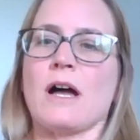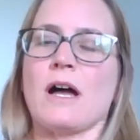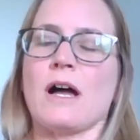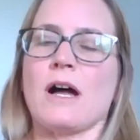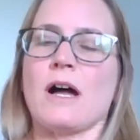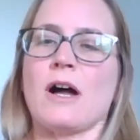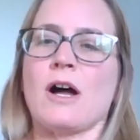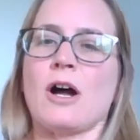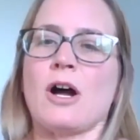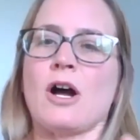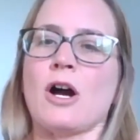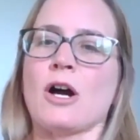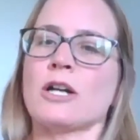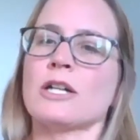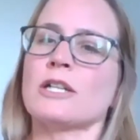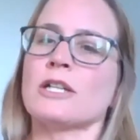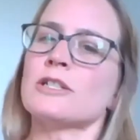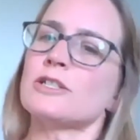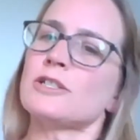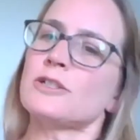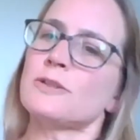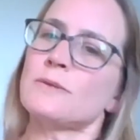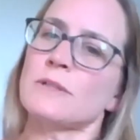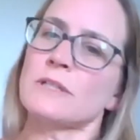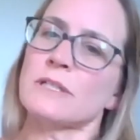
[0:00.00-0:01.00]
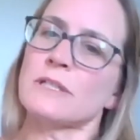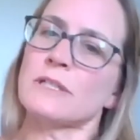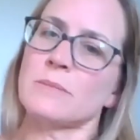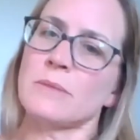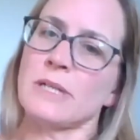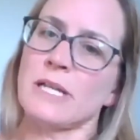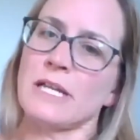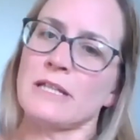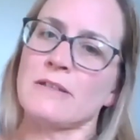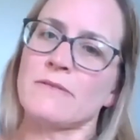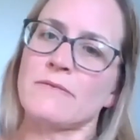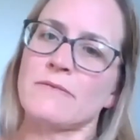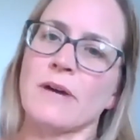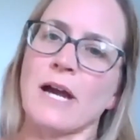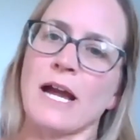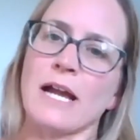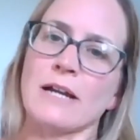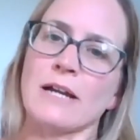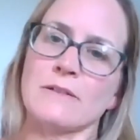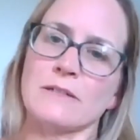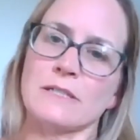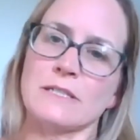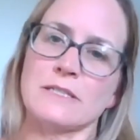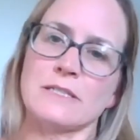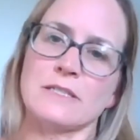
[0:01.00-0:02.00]
harder to eliminate the
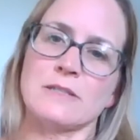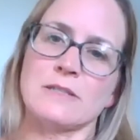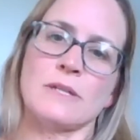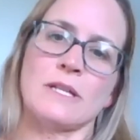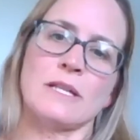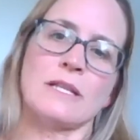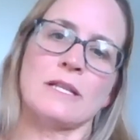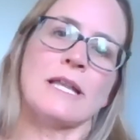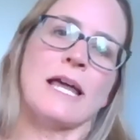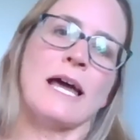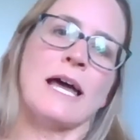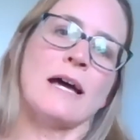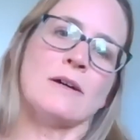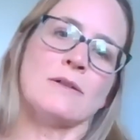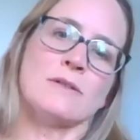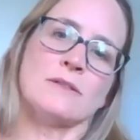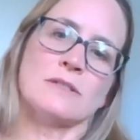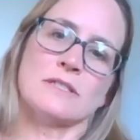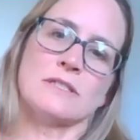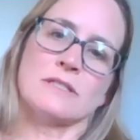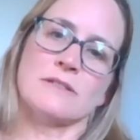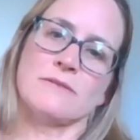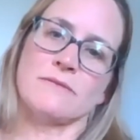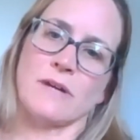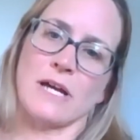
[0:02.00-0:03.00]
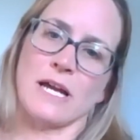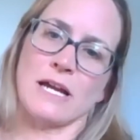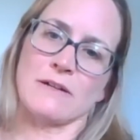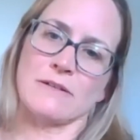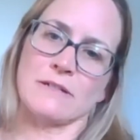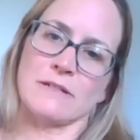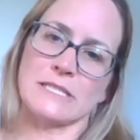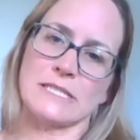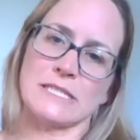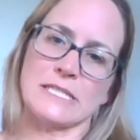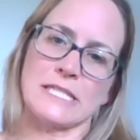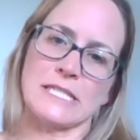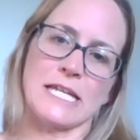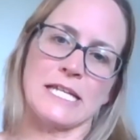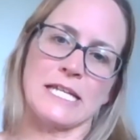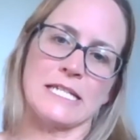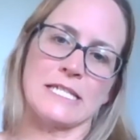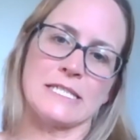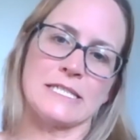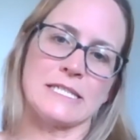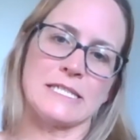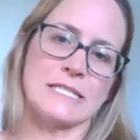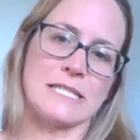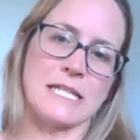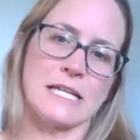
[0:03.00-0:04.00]
virus. So it allows the virus to get
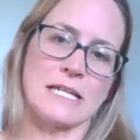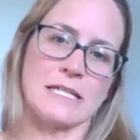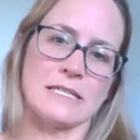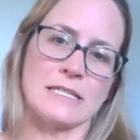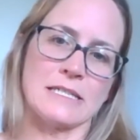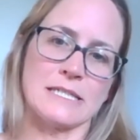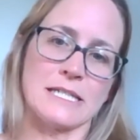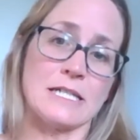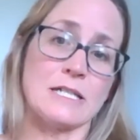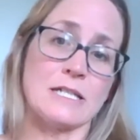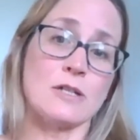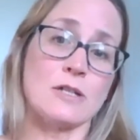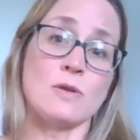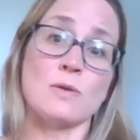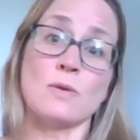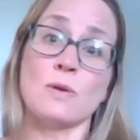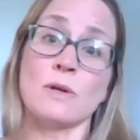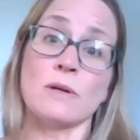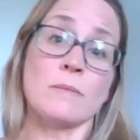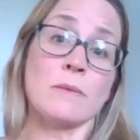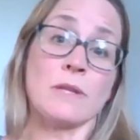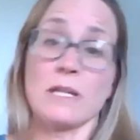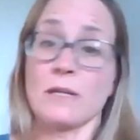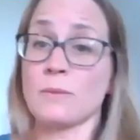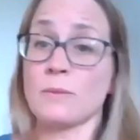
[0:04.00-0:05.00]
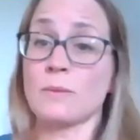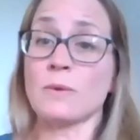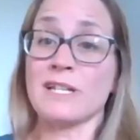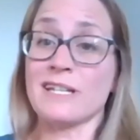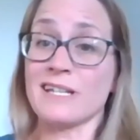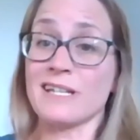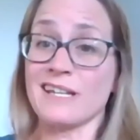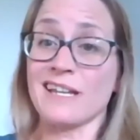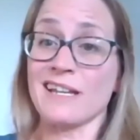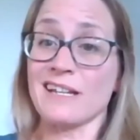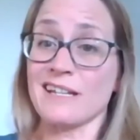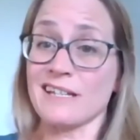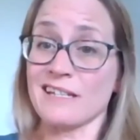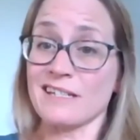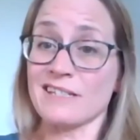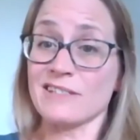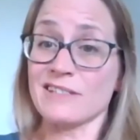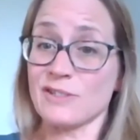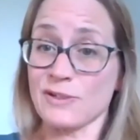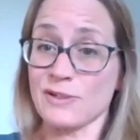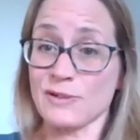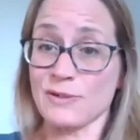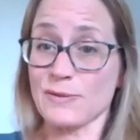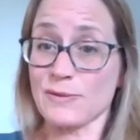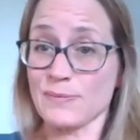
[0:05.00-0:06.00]
into cells that it normally wouldn't get
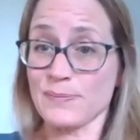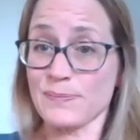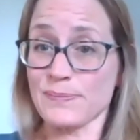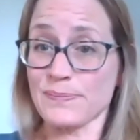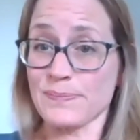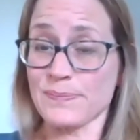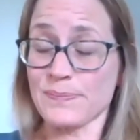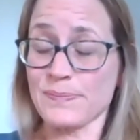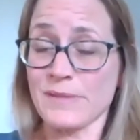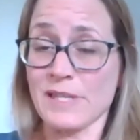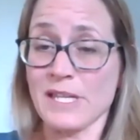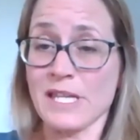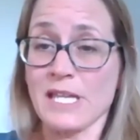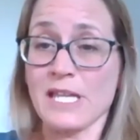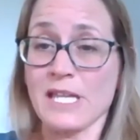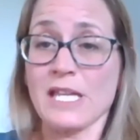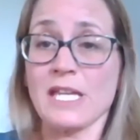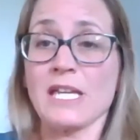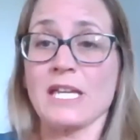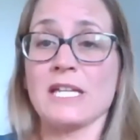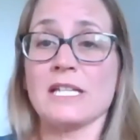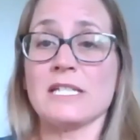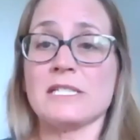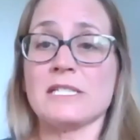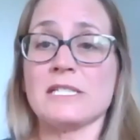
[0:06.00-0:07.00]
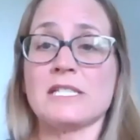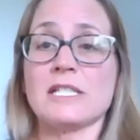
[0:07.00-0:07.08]
into. And